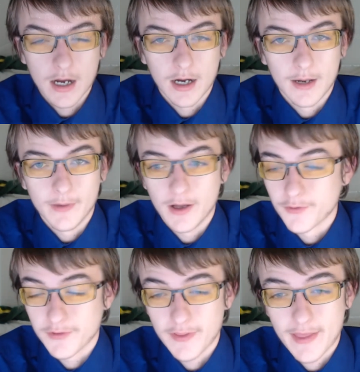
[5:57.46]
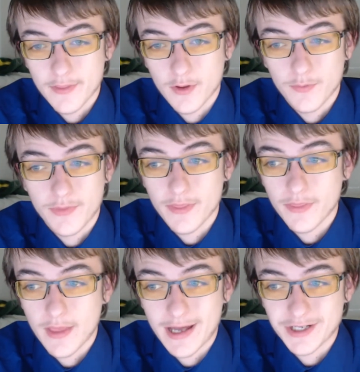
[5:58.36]
Other than that, though,
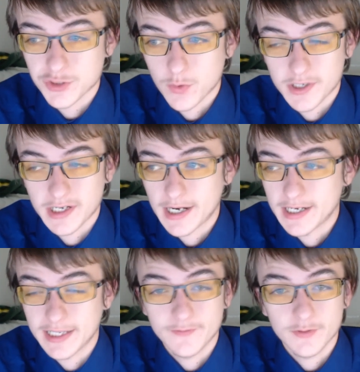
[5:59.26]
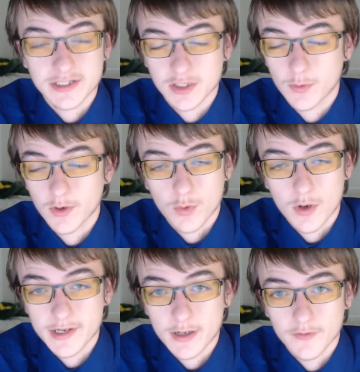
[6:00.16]
I just wanted to kind of give you guys a quick
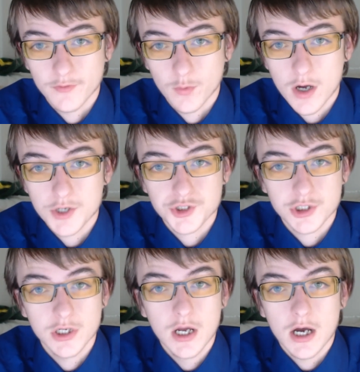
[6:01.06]
rundown of the watch.